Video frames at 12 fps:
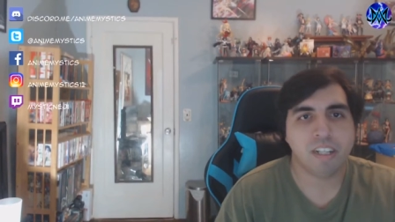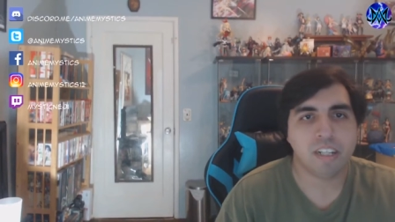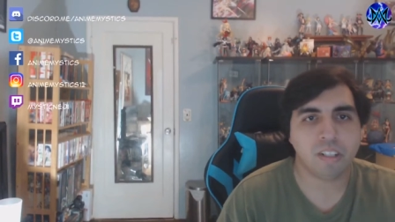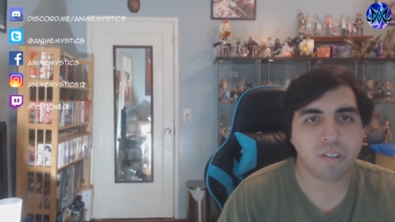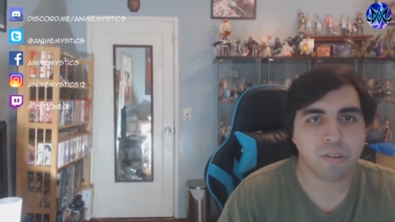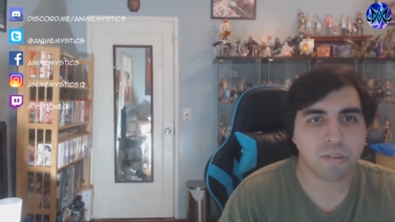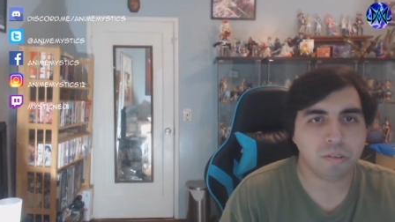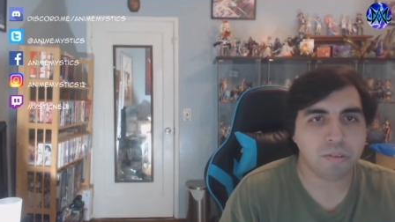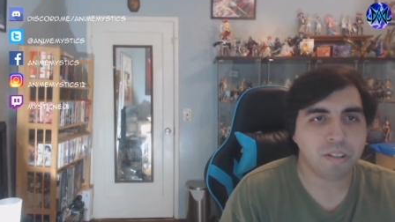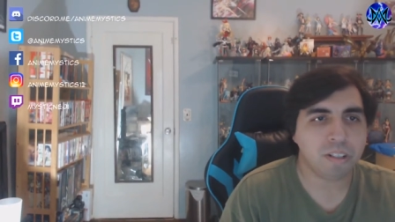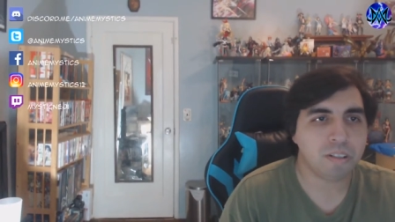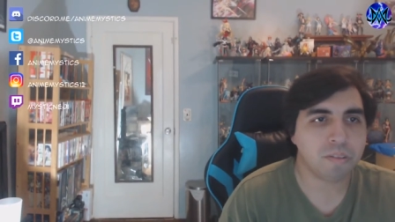
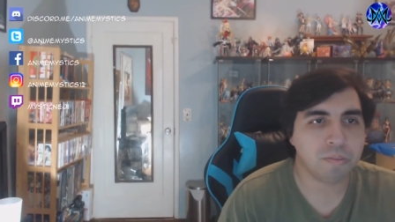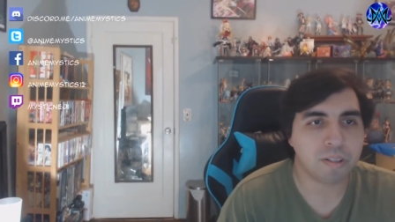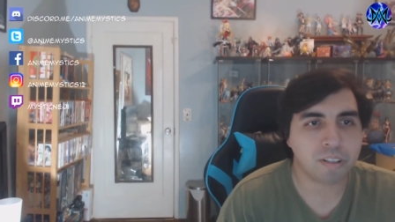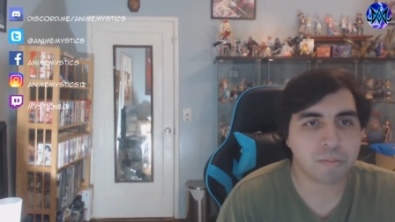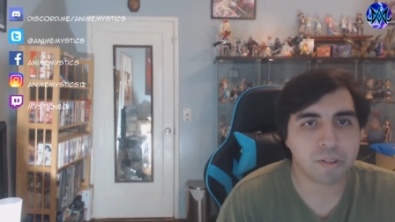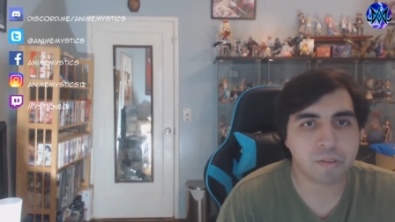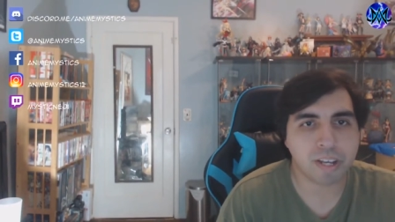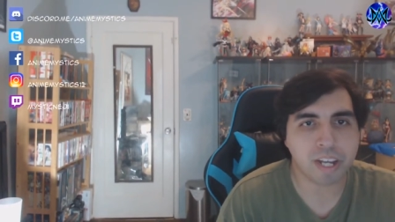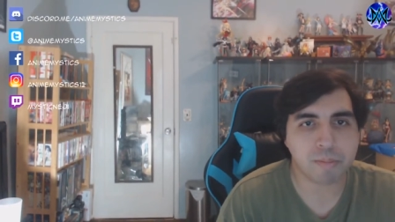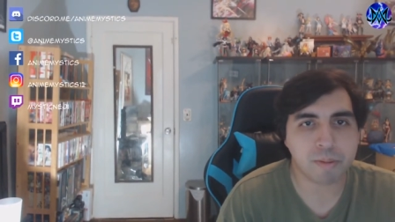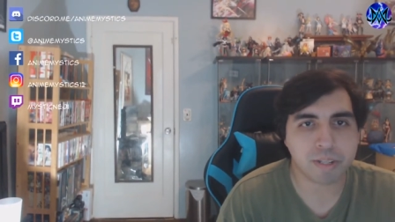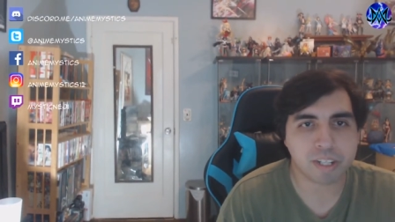Hello! Welcome to
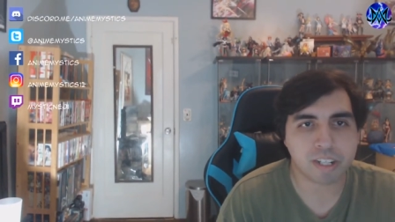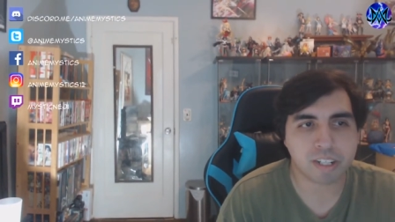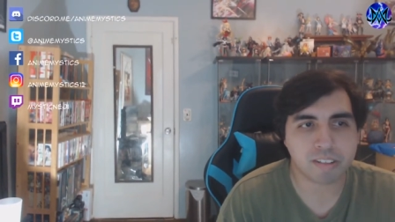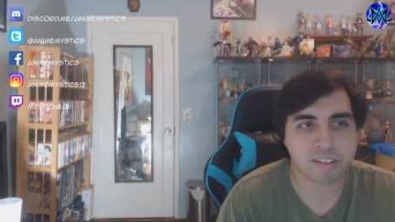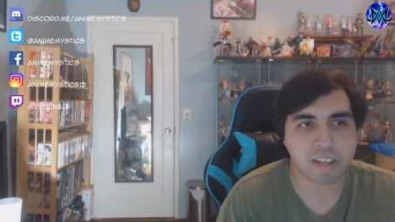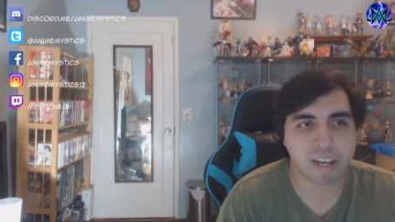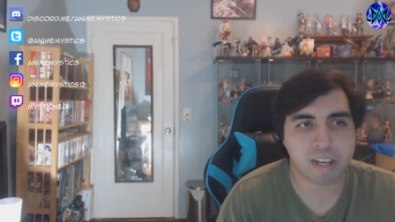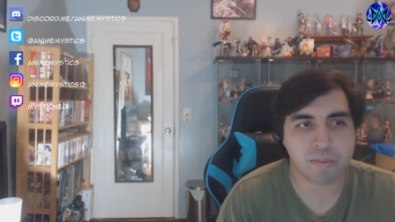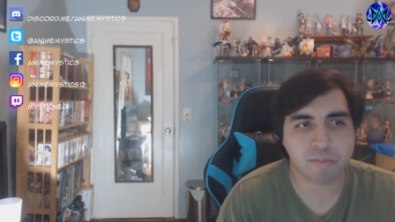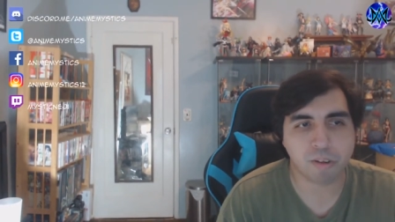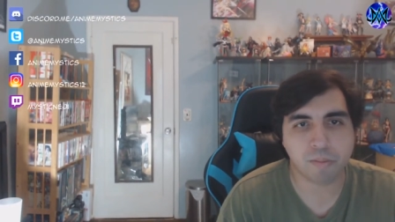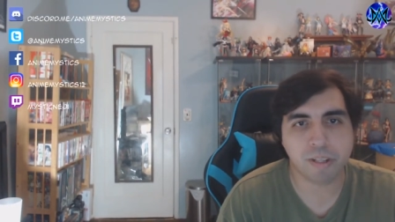Anime Mystics,
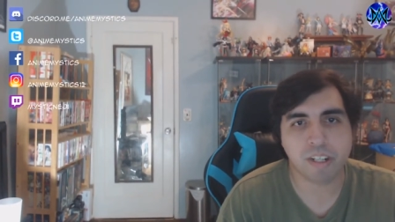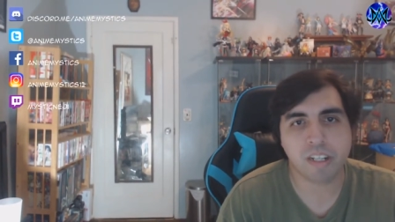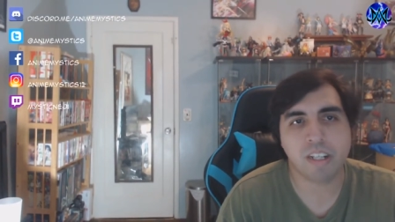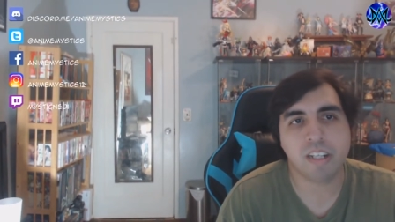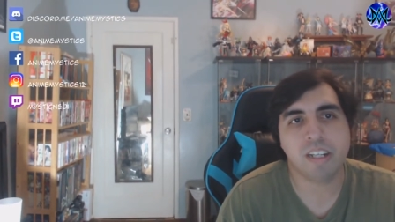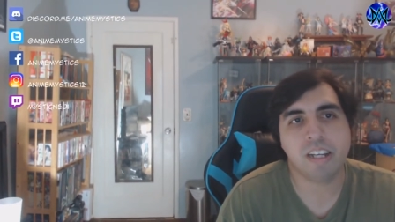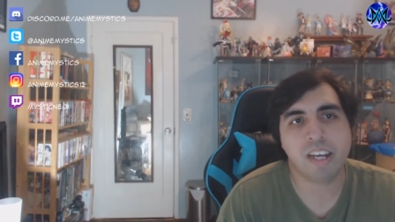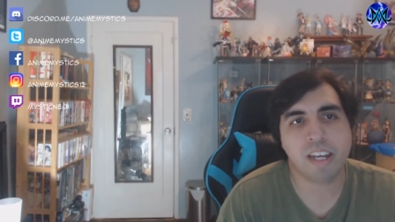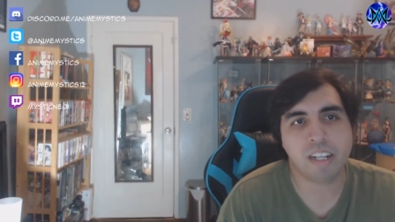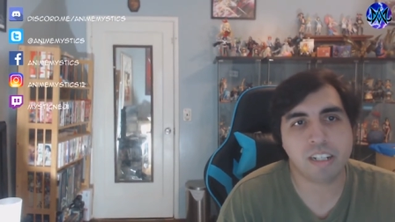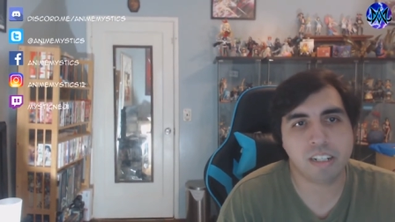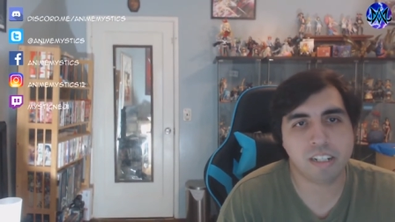I'm Roman,
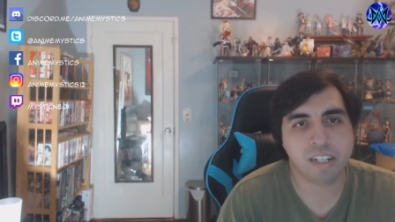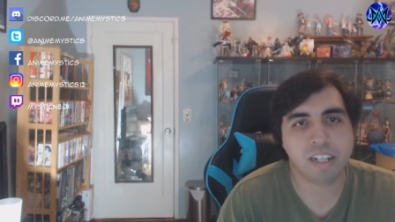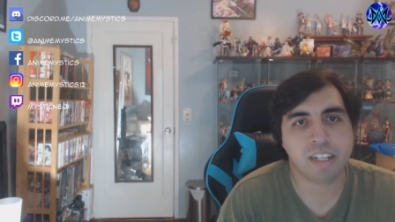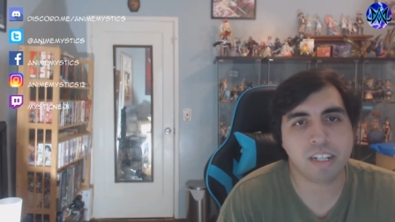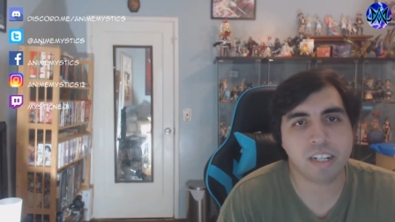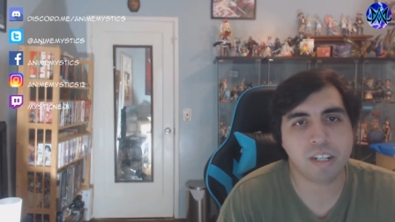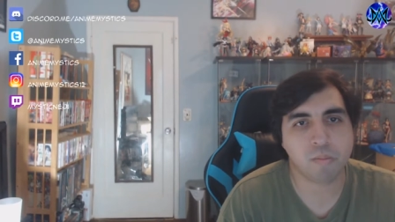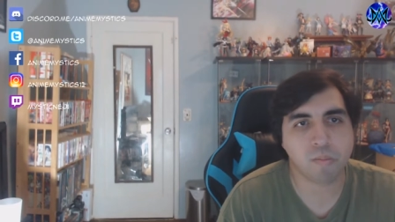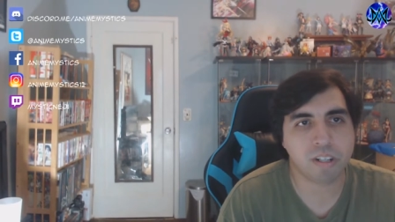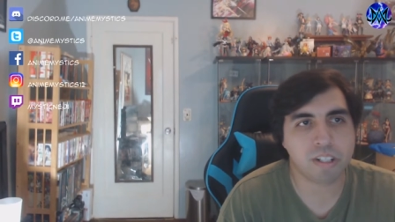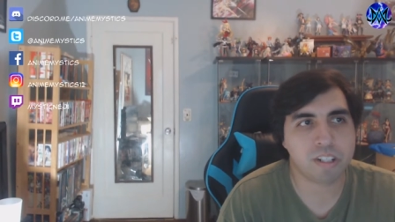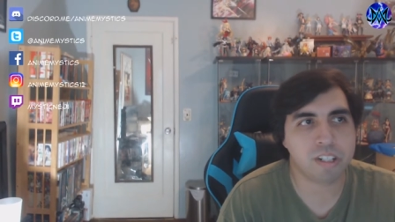and tonight I am
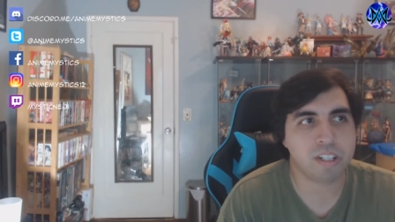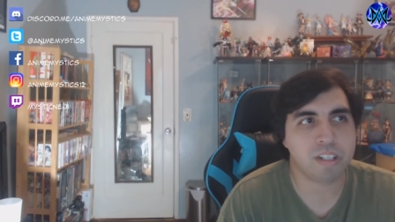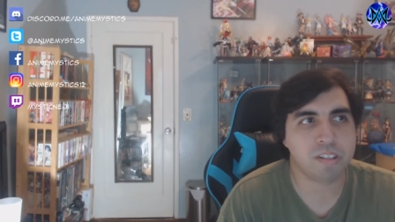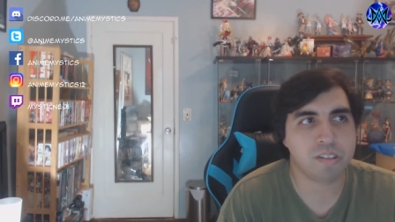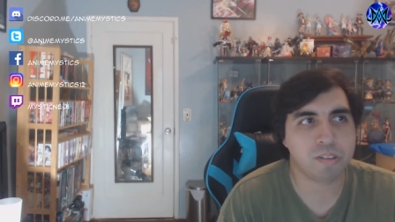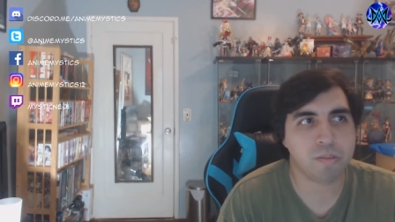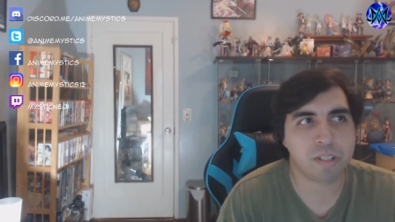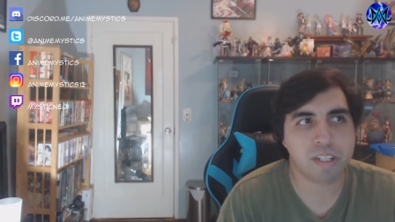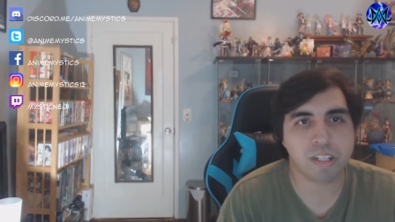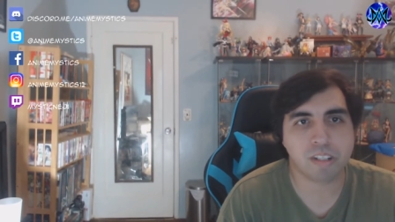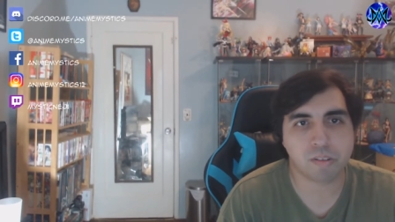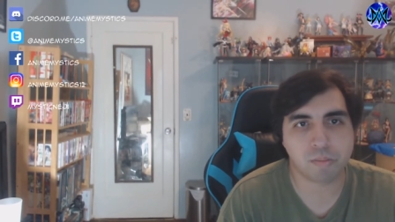watching Asobi
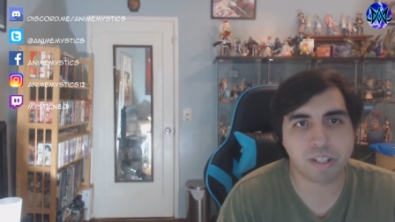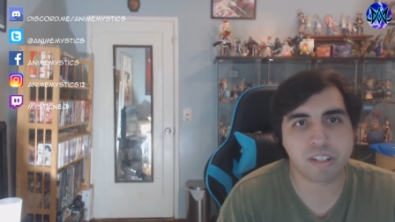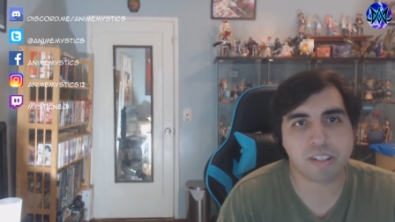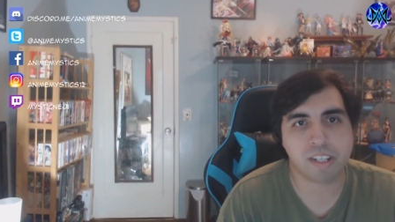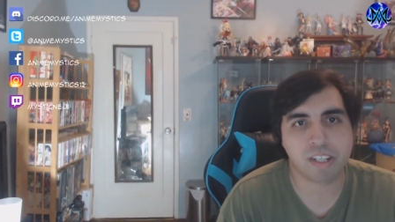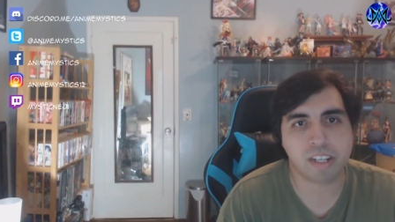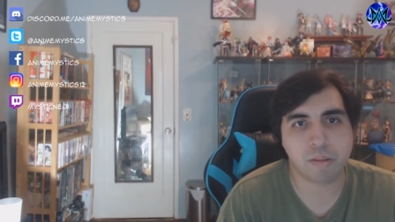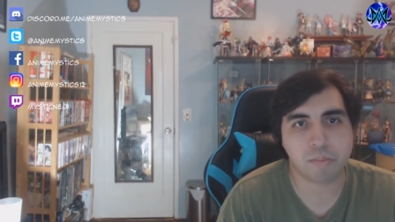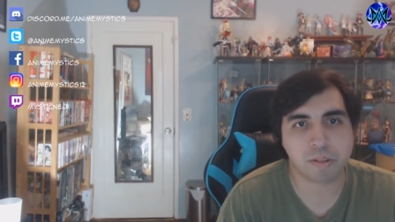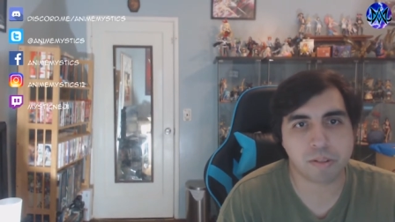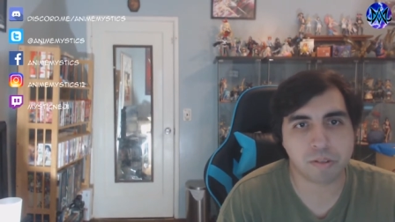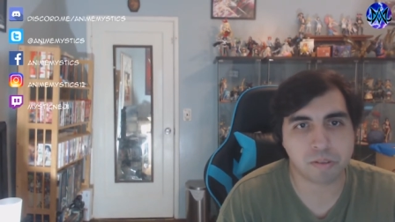Asobase
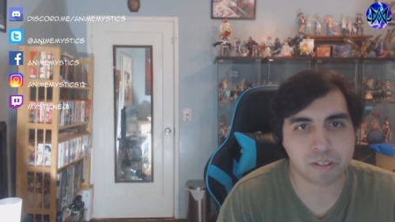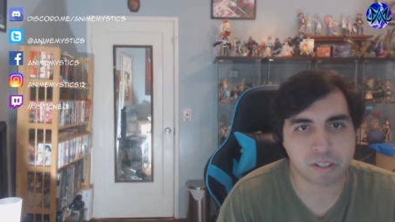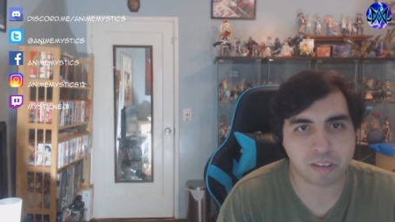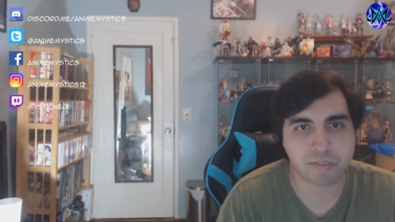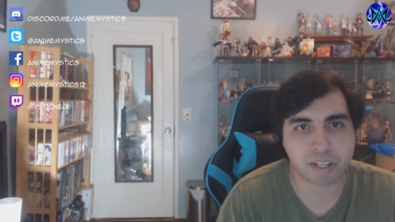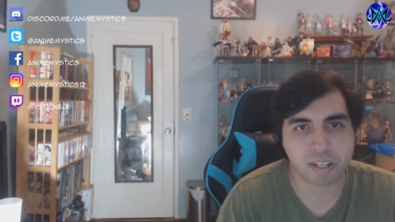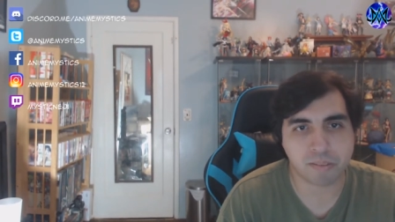Episode 7.